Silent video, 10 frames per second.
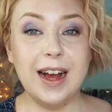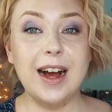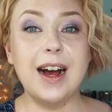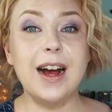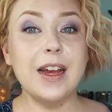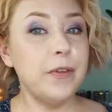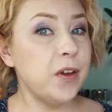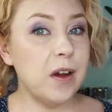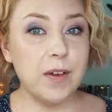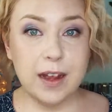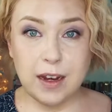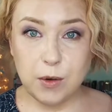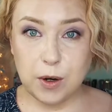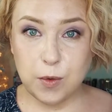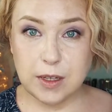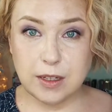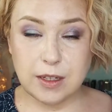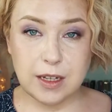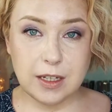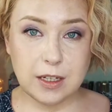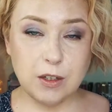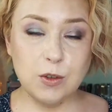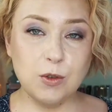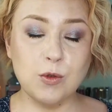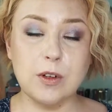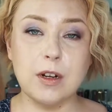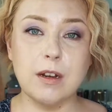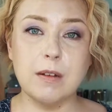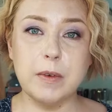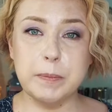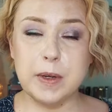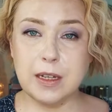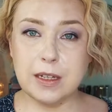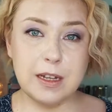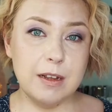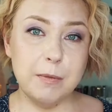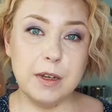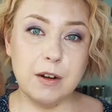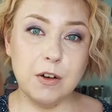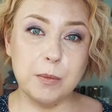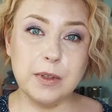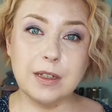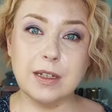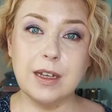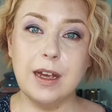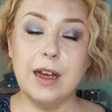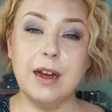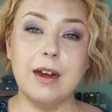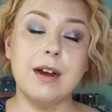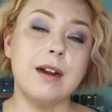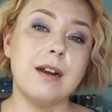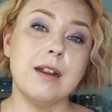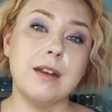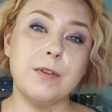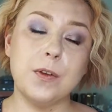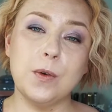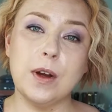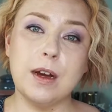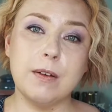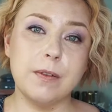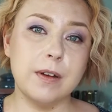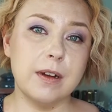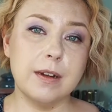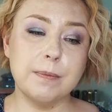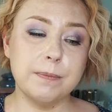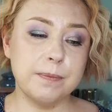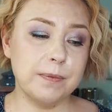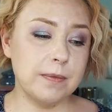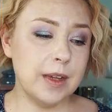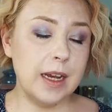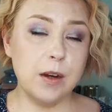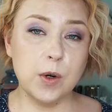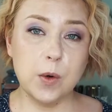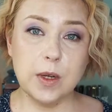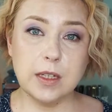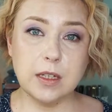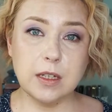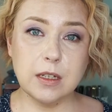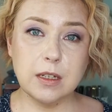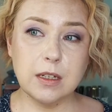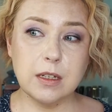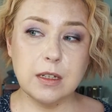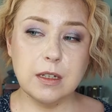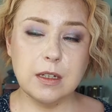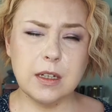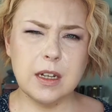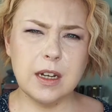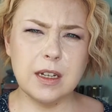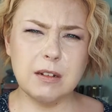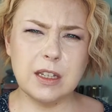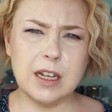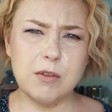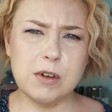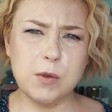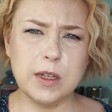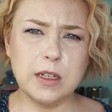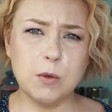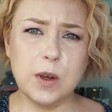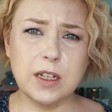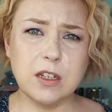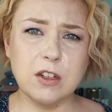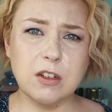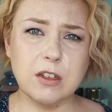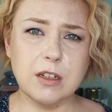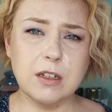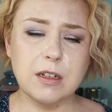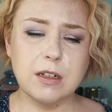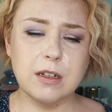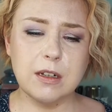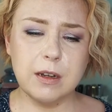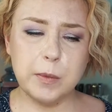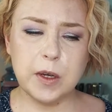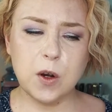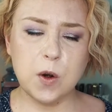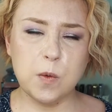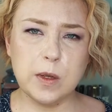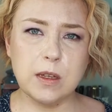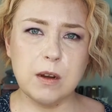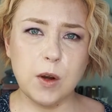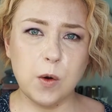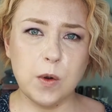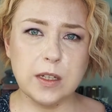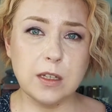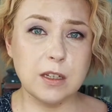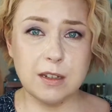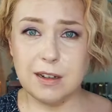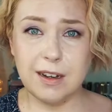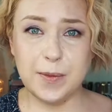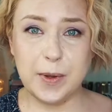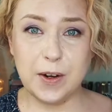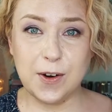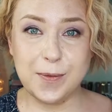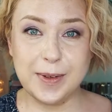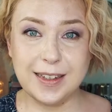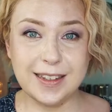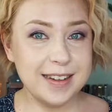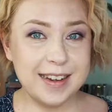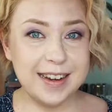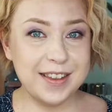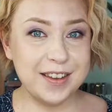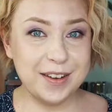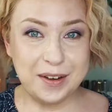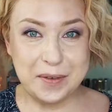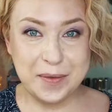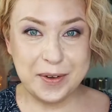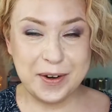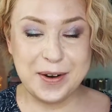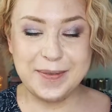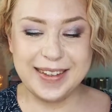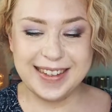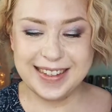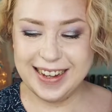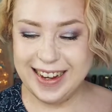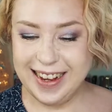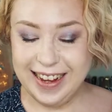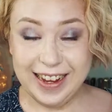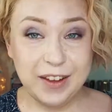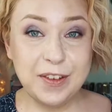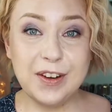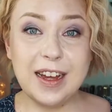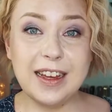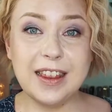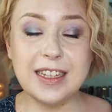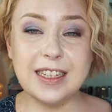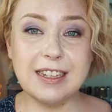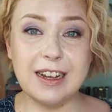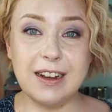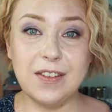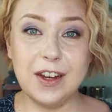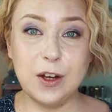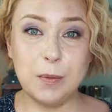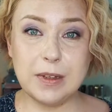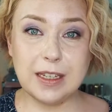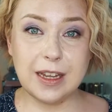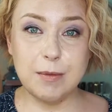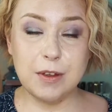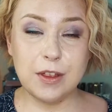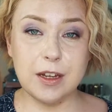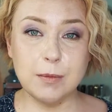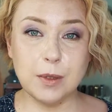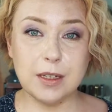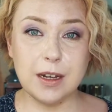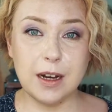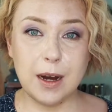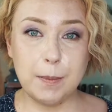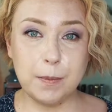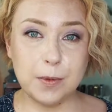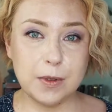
If you have any requests, as usual, please leave me comments. And if you have any requests, did I say request? Questions? Leave me a comment. Requests? Leave me a comment. Anything, leave me a comment. If you like this video, please give me a thumbs up.